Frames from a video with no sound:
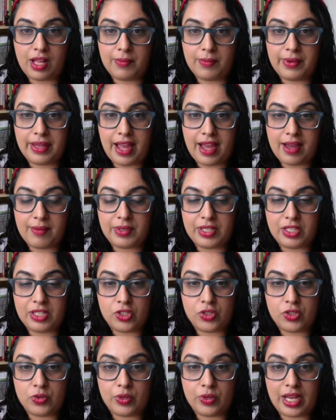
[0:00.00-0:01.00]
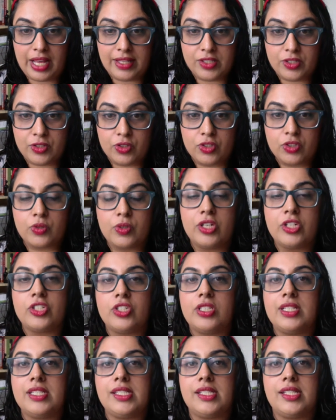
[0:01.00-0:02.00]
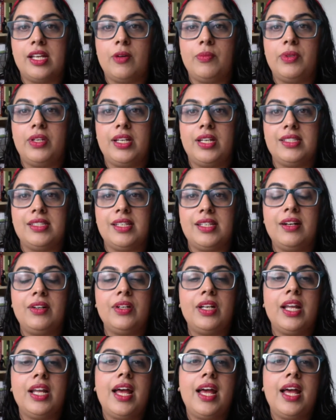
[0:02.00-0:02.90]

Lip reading: I'll be happy to answer those questions and help you guys out.